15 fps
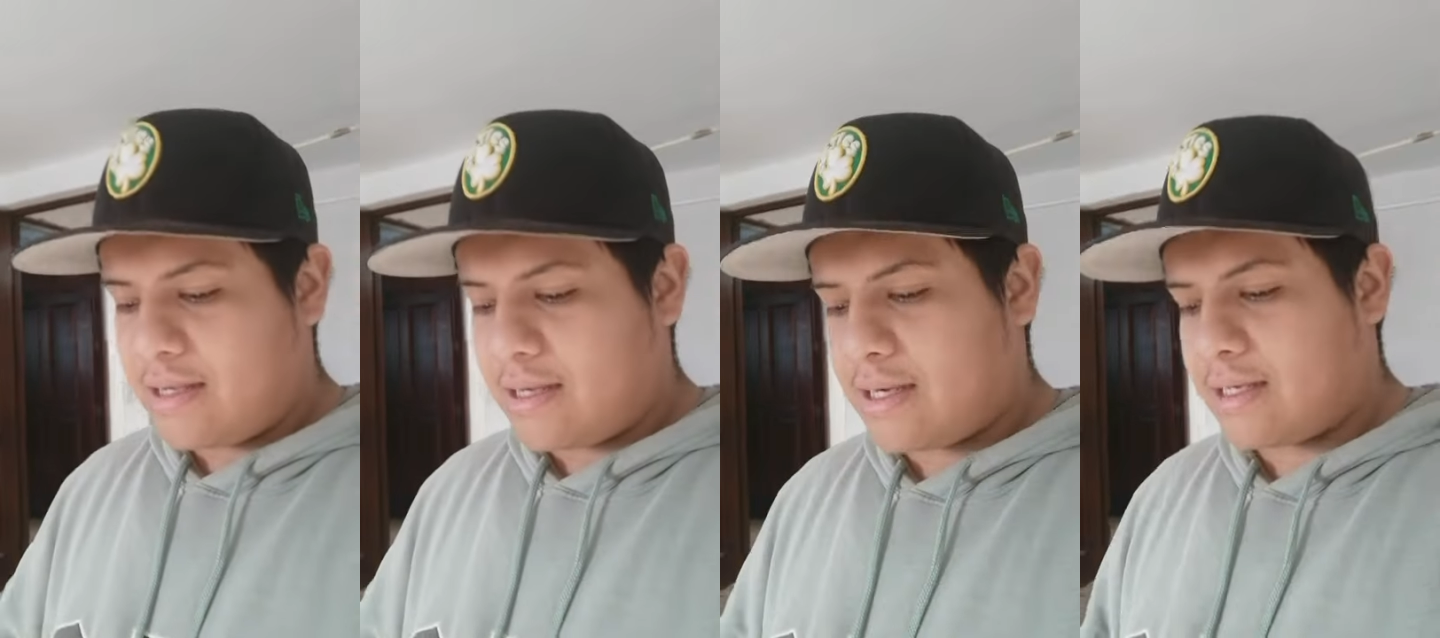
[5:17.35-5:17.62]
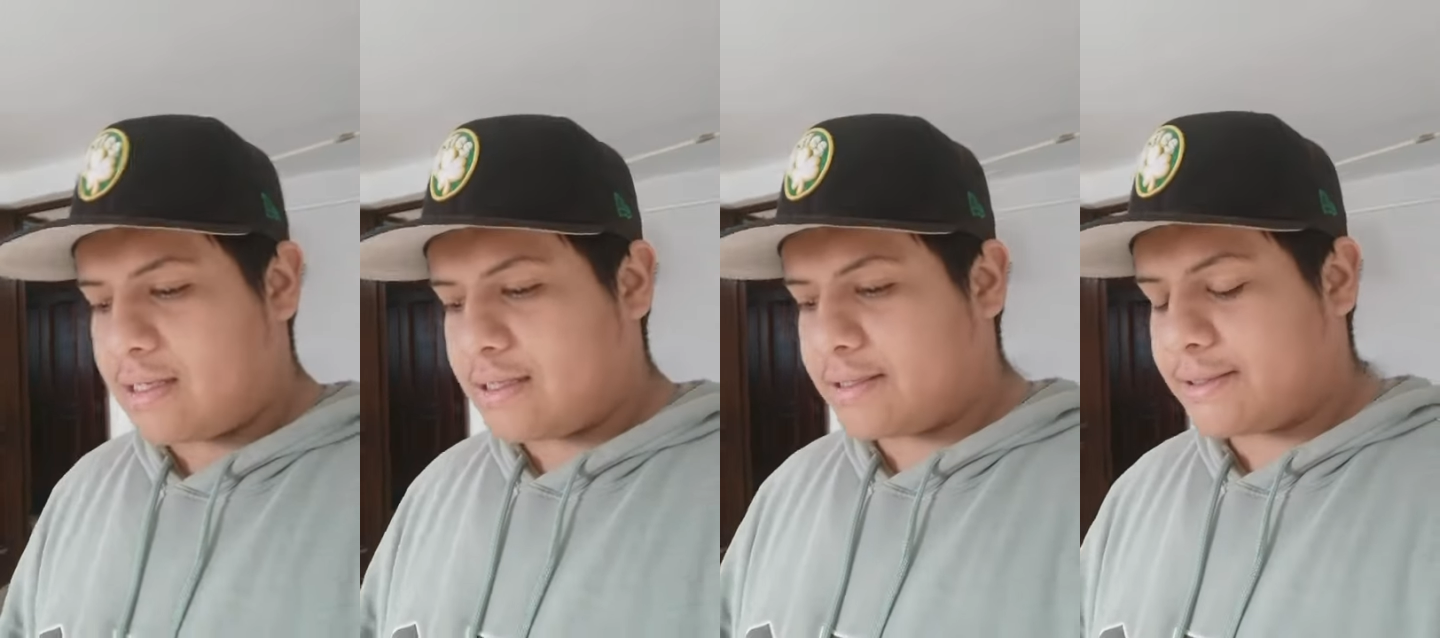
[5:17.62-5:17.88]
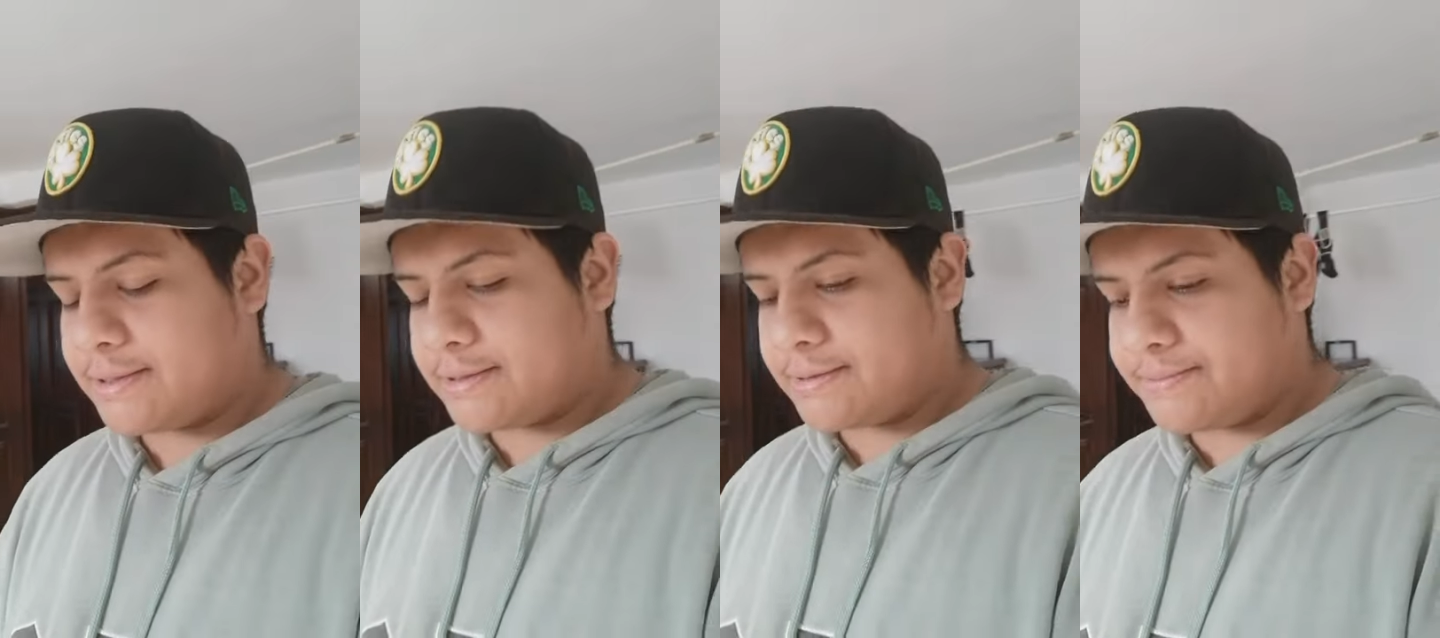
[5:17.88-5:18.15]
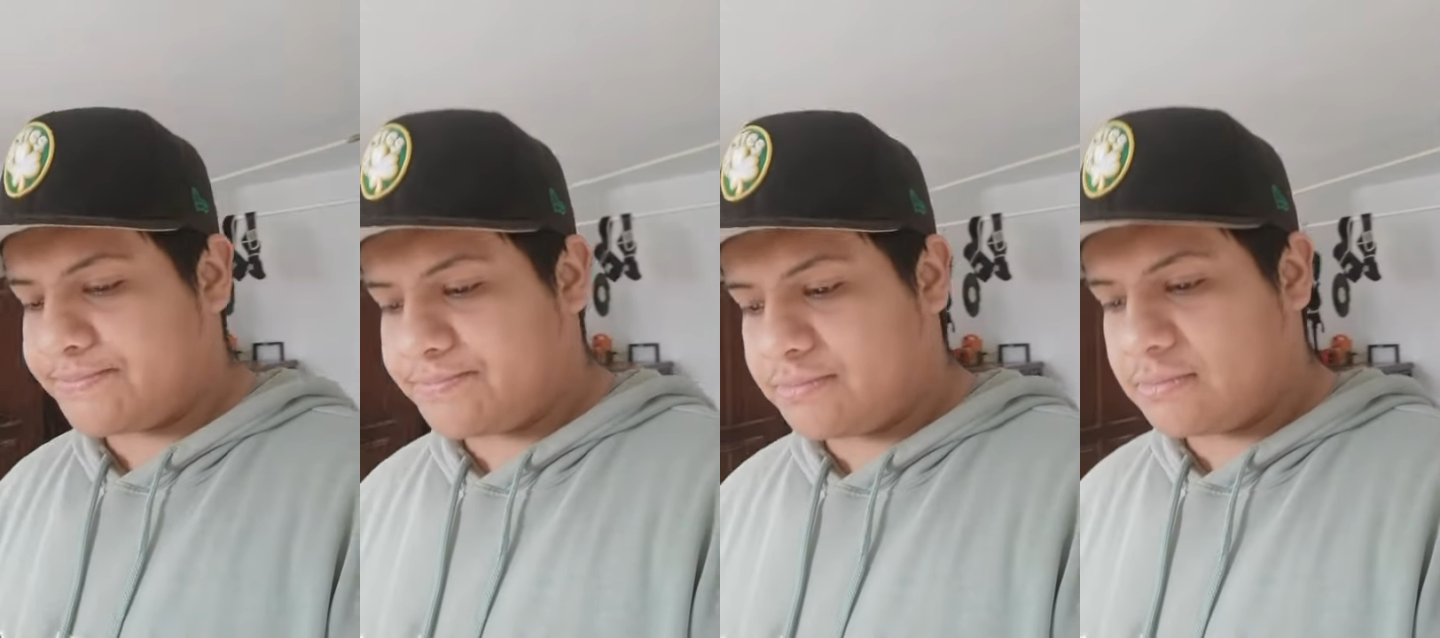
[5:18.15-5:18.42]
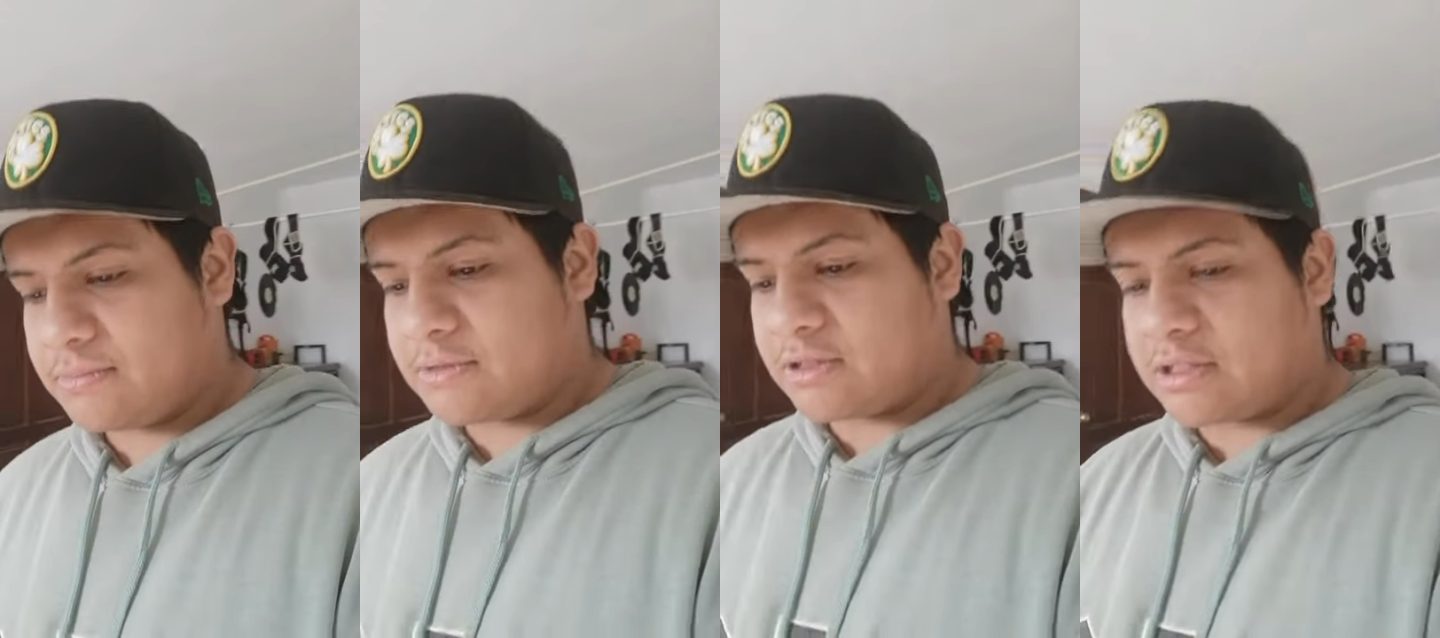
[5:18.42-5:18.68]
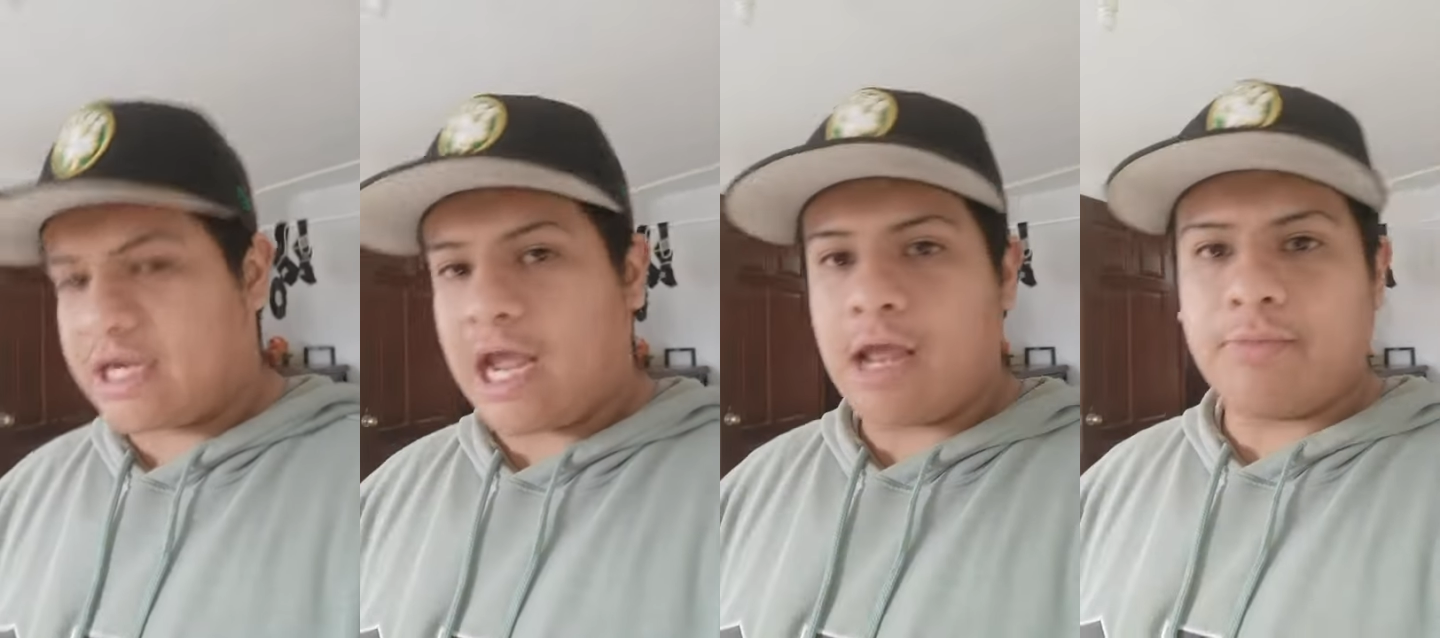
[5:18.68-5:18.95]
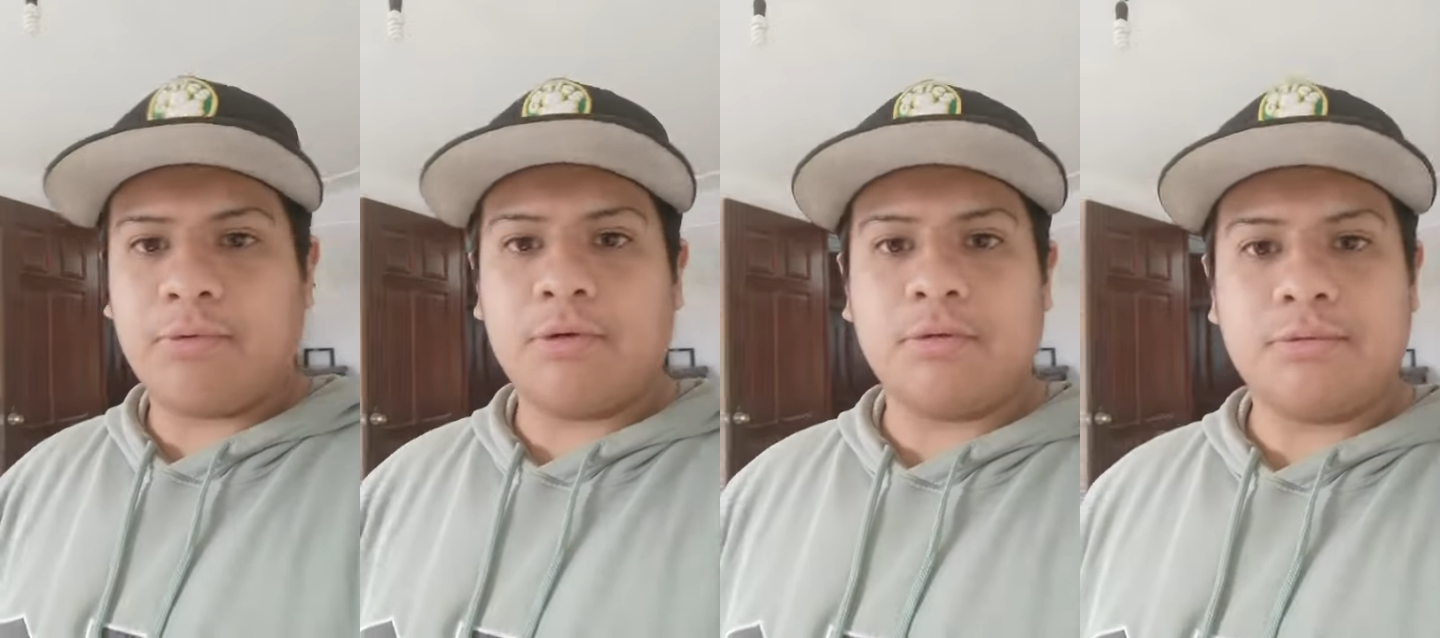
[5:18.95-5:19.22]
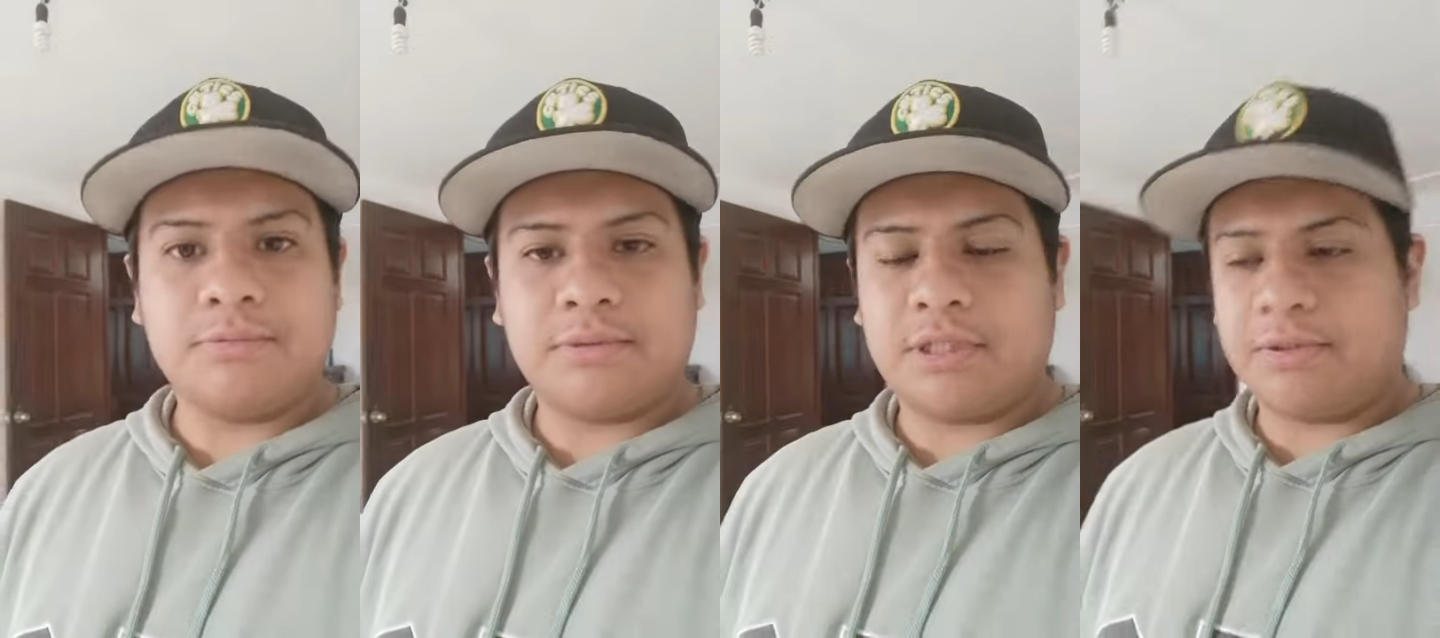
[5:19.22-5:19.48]
um,
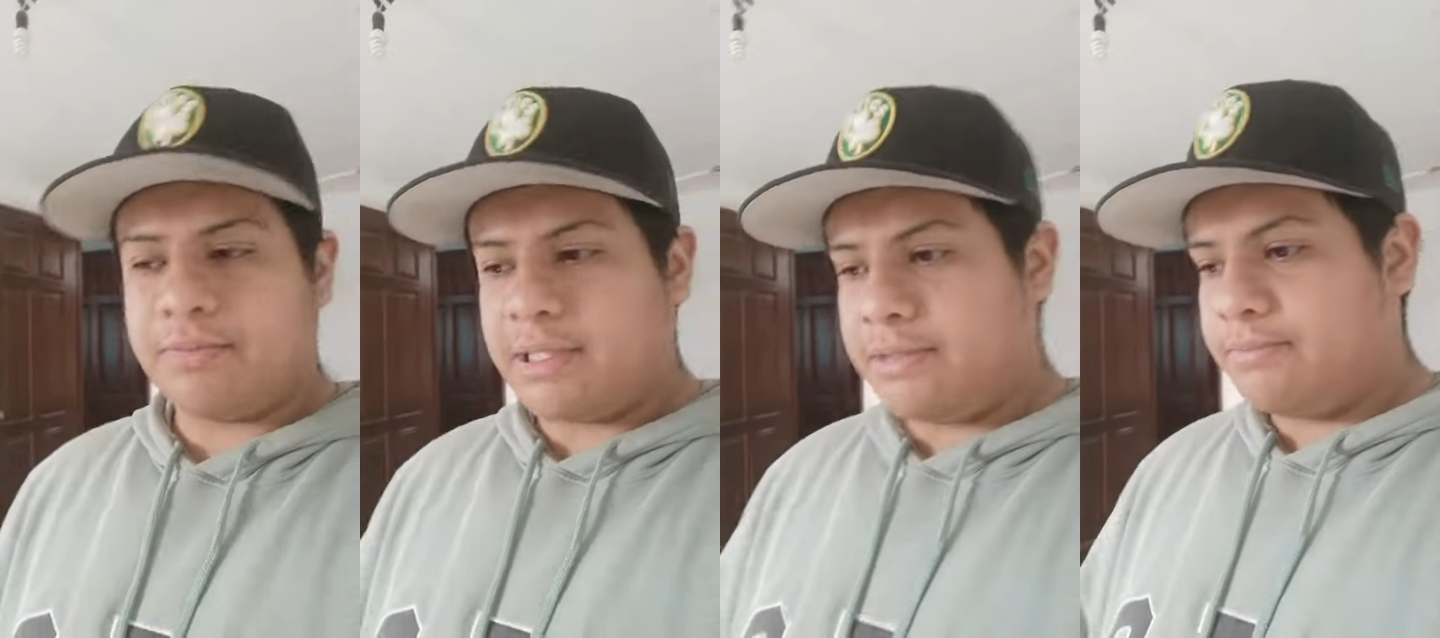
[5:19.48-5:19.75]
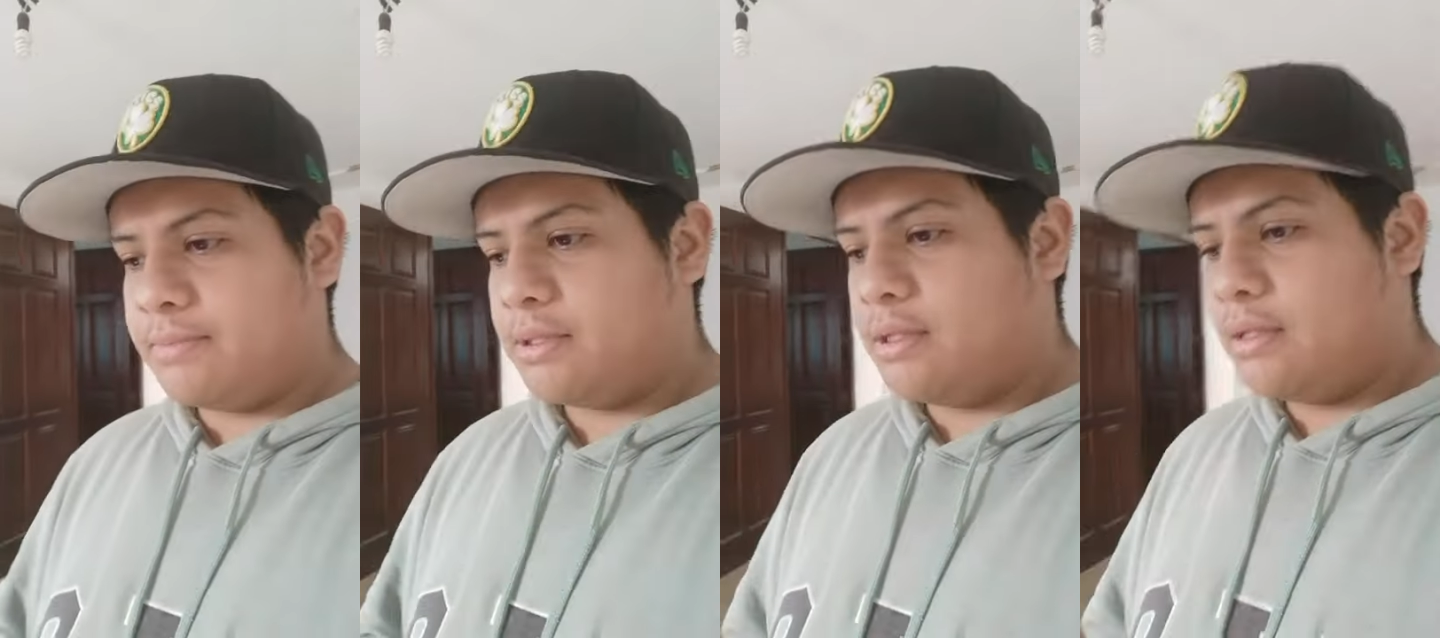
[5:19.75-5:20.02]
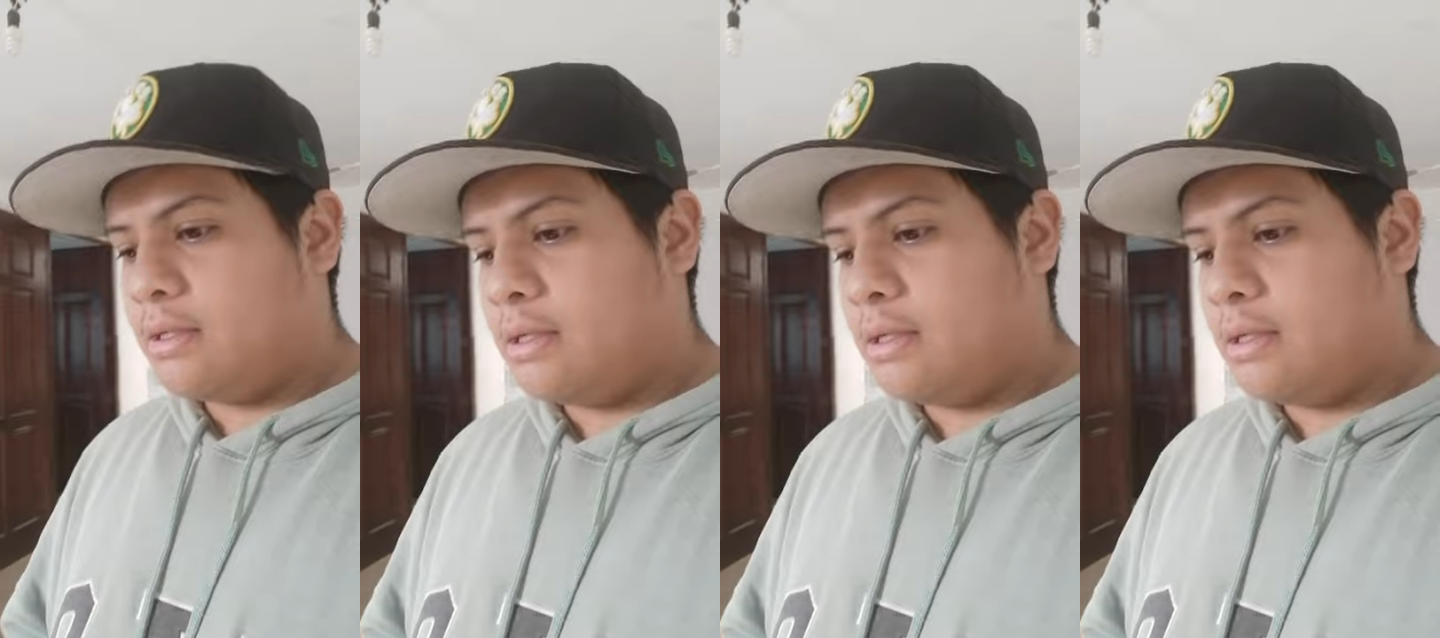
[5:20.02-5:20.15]
cable TV,